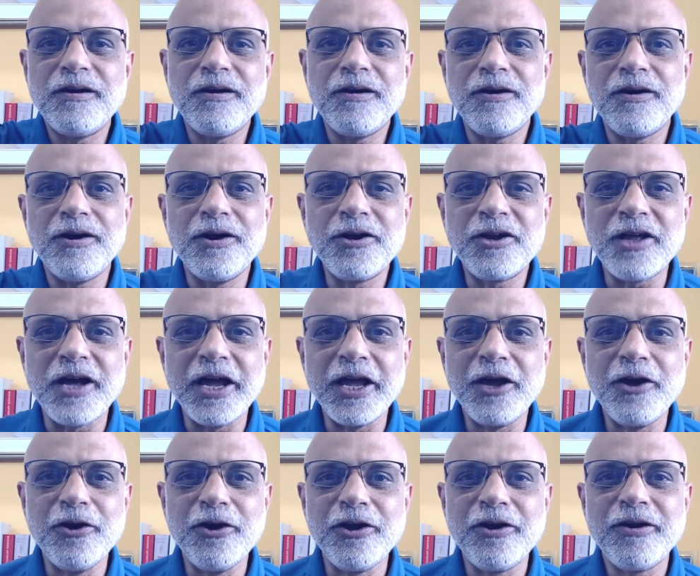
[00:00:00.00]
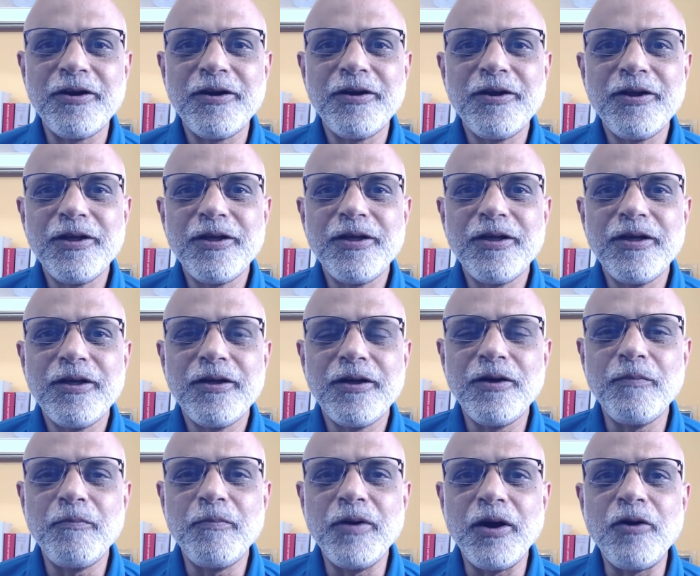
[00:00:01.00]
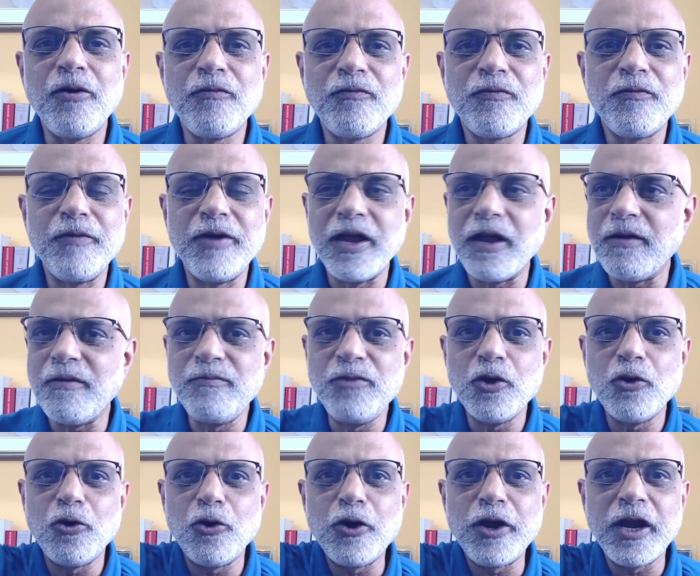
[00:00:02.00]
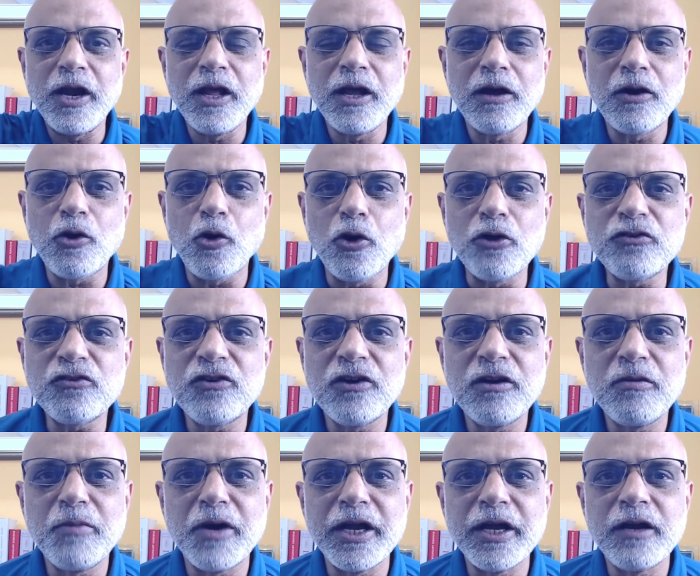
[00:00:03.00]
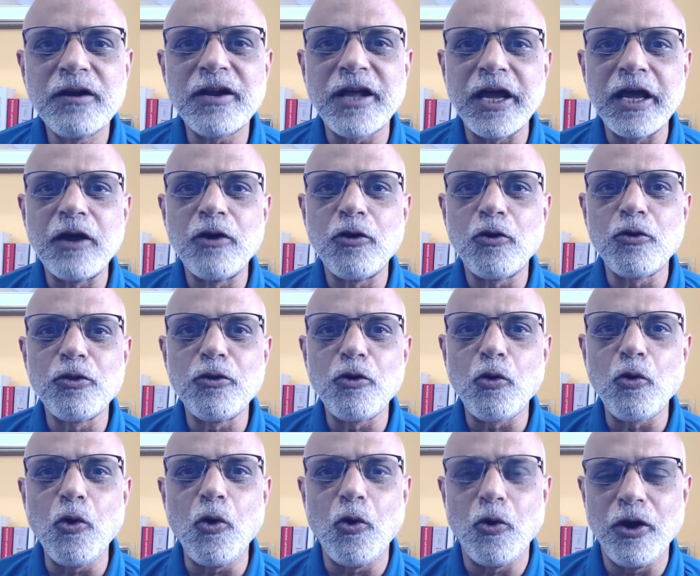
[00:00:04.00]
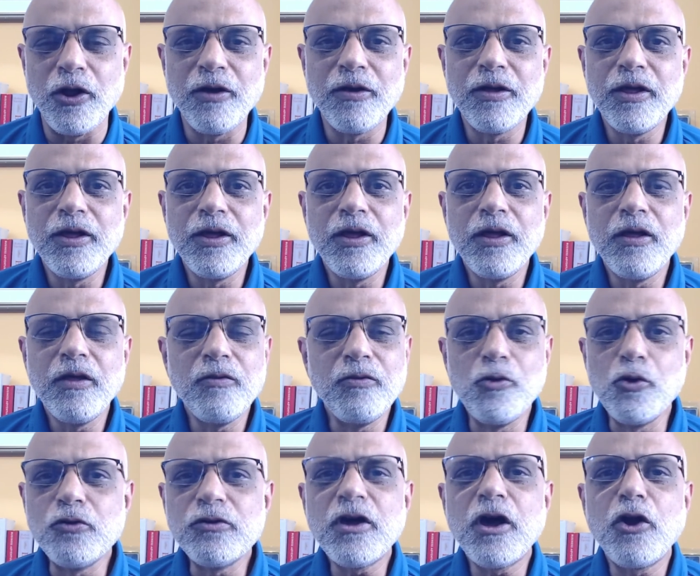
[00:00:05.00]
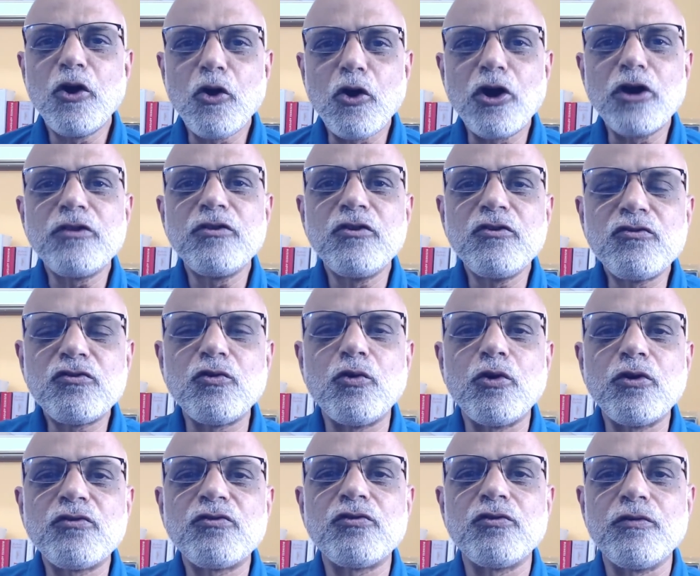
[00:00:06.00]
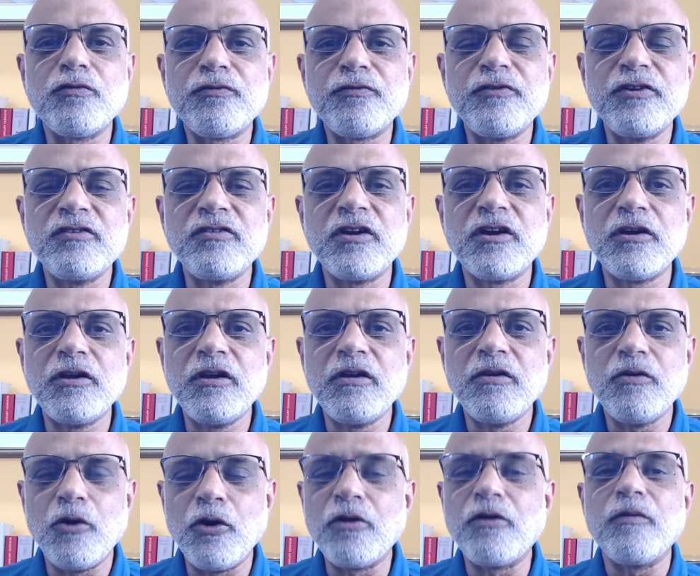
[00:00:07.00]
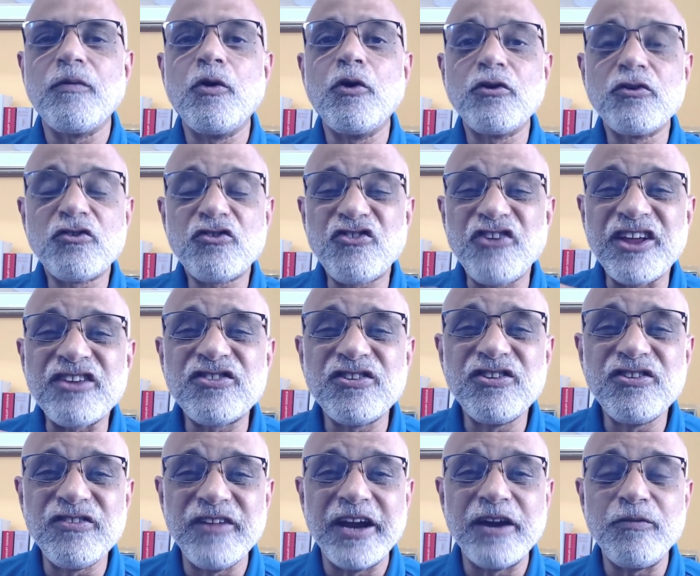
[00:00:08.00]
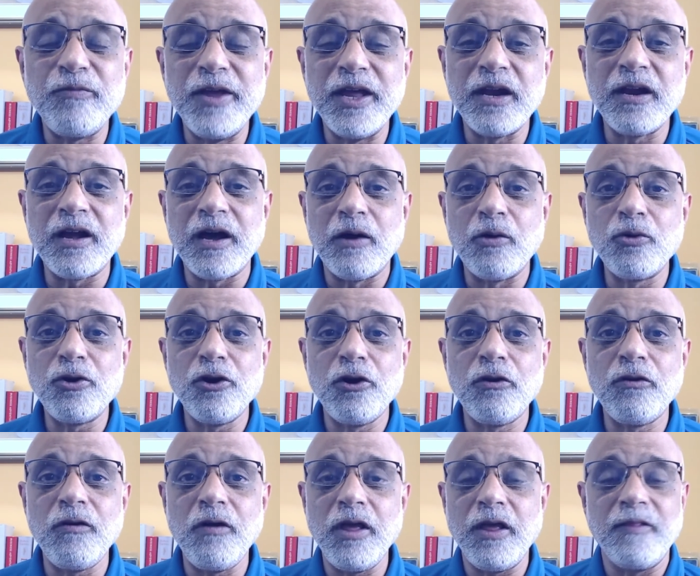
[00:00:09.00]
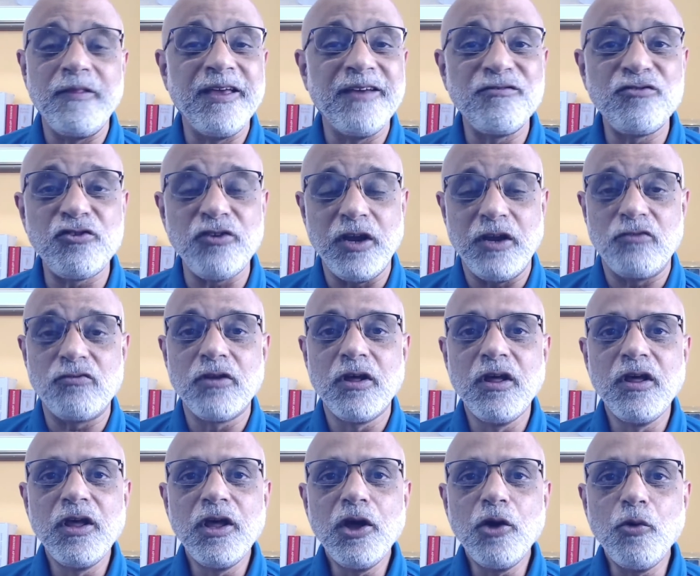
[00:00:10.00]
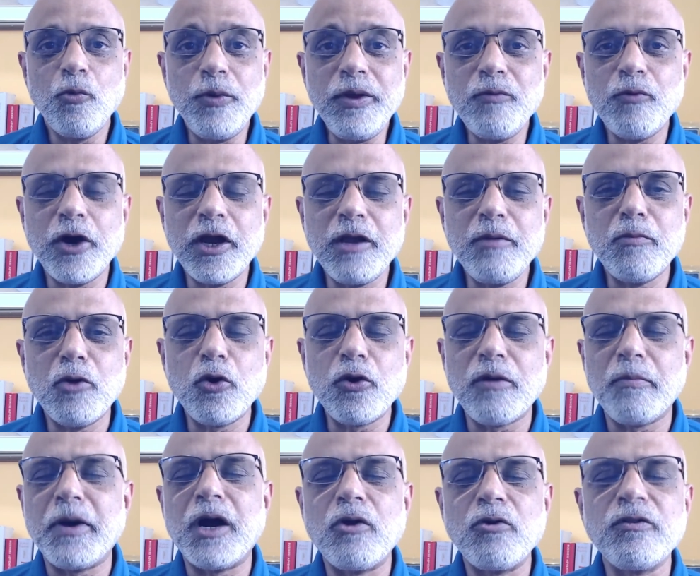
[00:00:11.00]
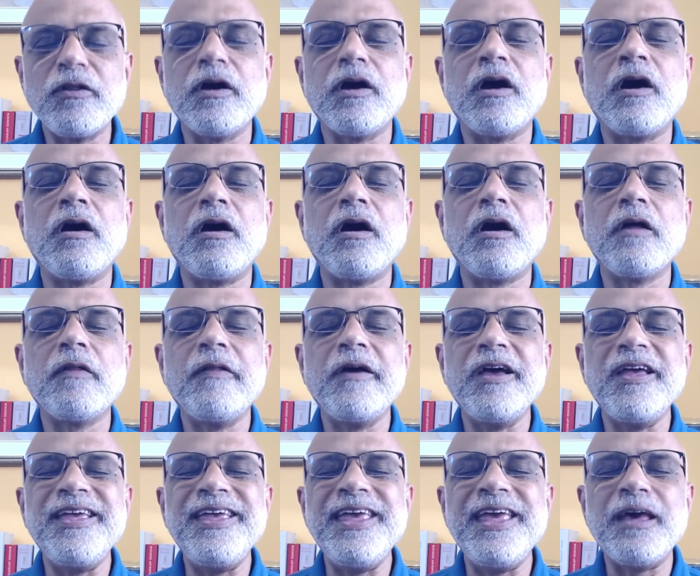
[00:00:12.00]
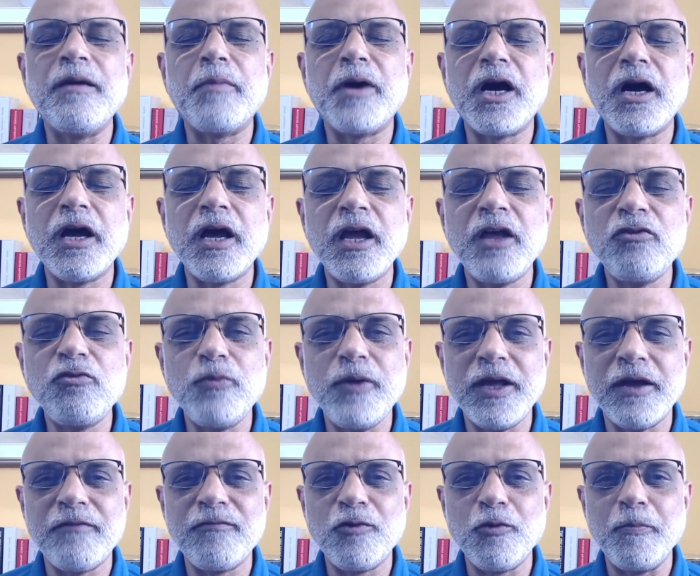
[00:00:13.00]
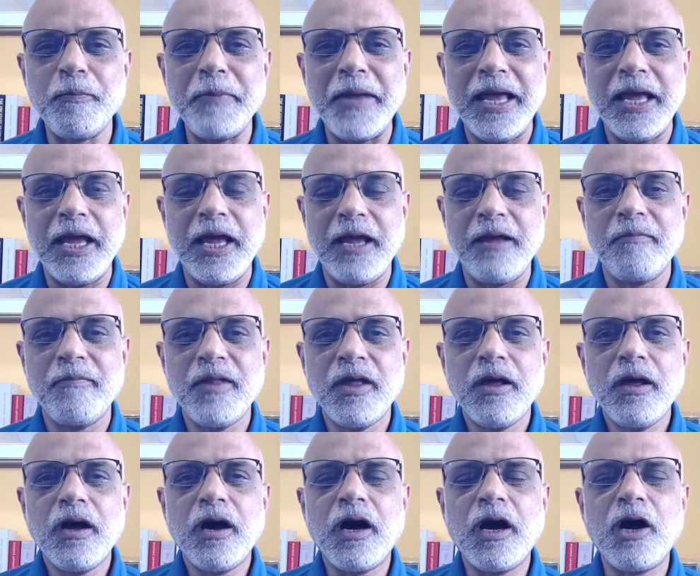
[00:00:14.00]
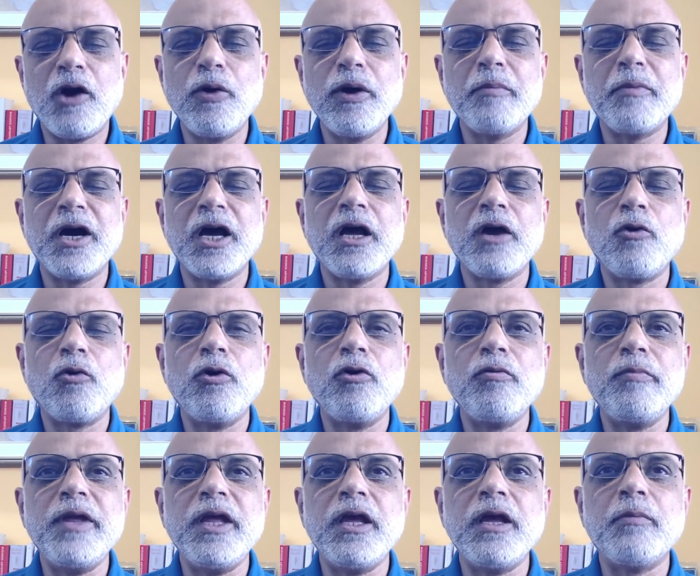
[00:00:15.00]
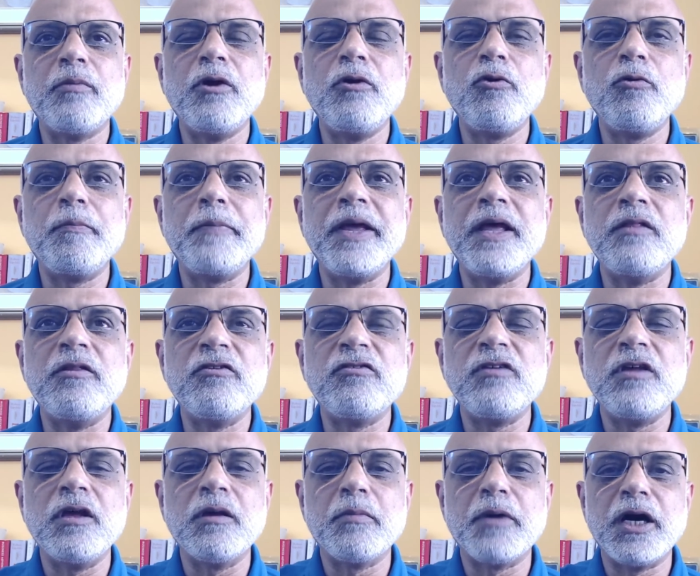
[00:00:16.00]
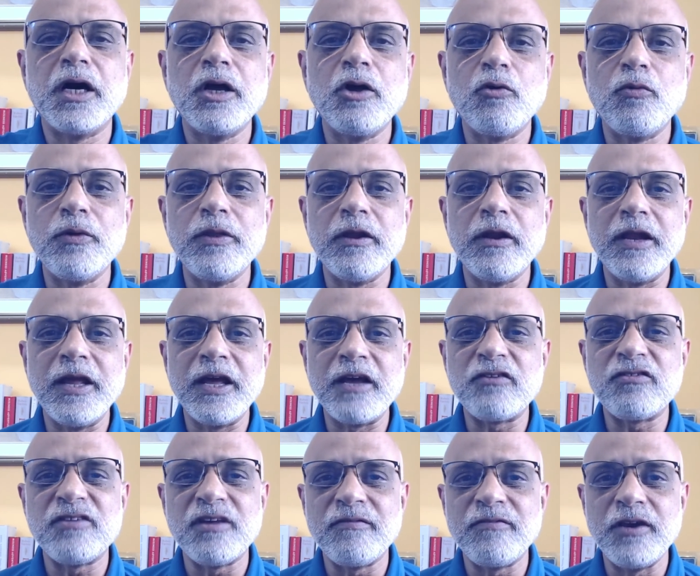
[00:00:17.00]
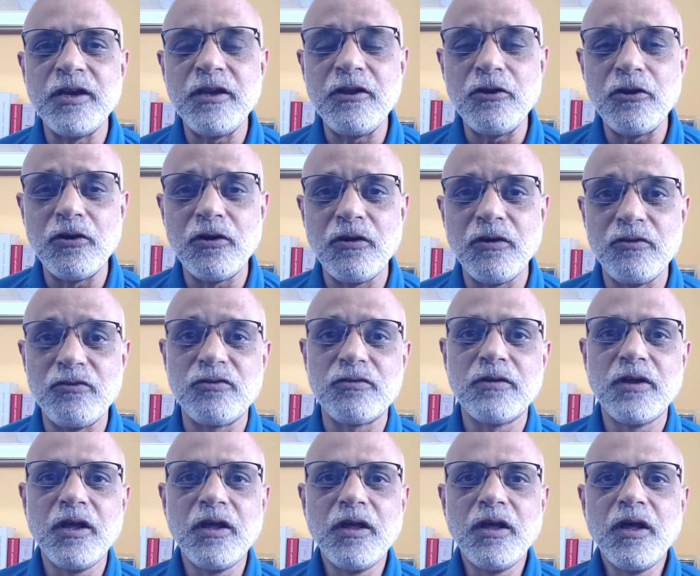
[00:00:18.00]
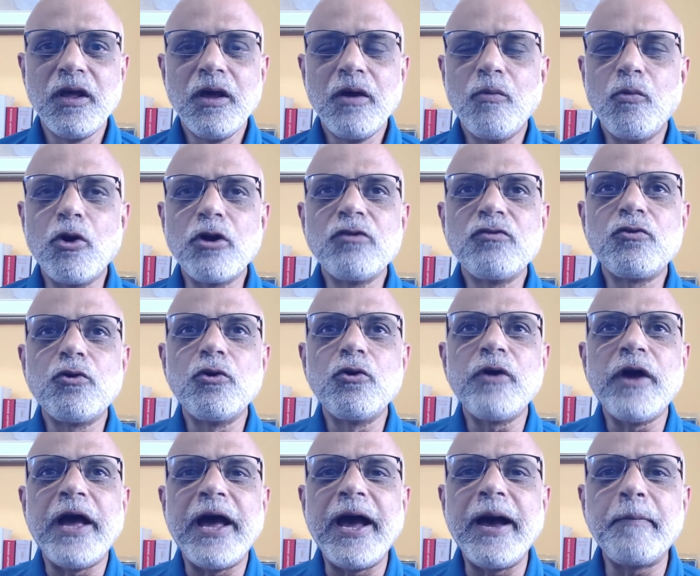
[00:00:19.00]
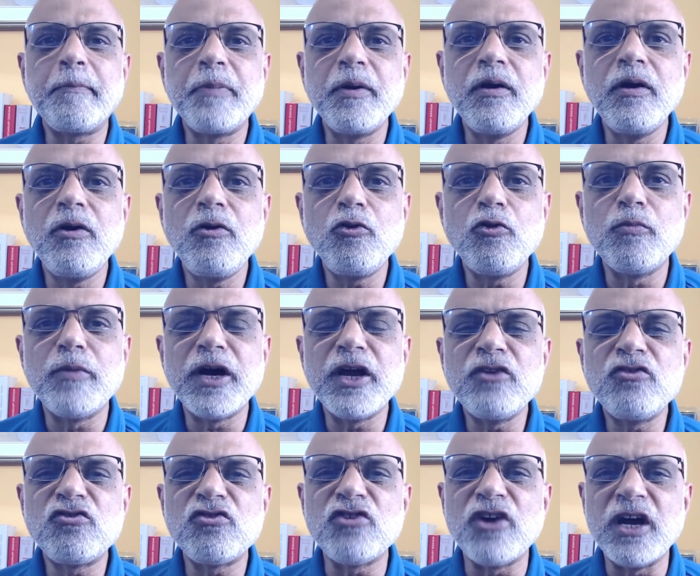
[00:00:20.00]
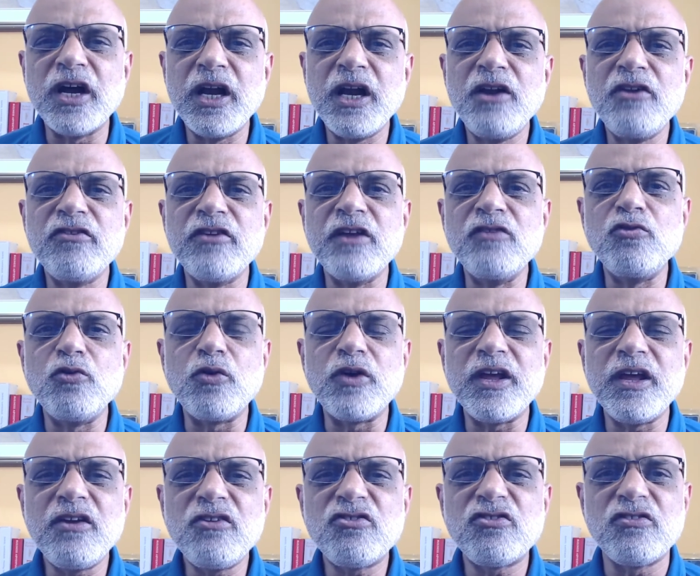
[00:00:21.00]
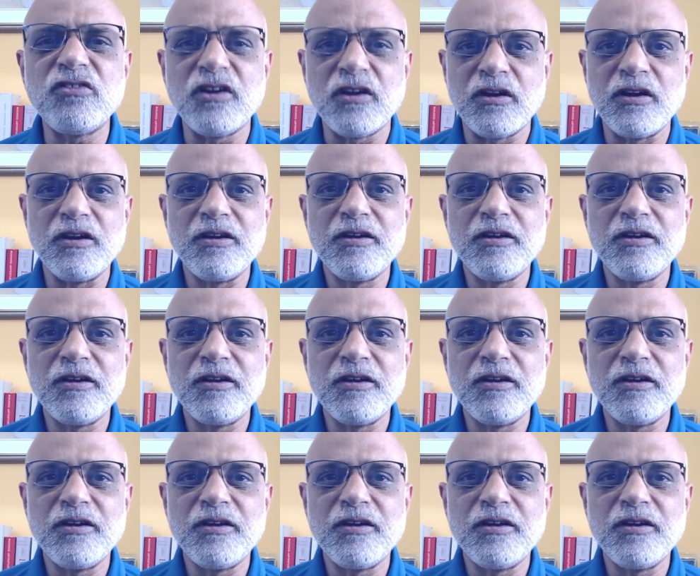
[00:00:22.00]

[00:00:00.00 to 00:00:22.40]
a tiger, getting accosted by a tiger on the road. Those are not the sorts of physical or stresses that we encounter today. They have changed. We worry more about the EMIs we have to pay. How am I going to be able to pay this EMI over the next 7 years? What is going to happen to my child's education?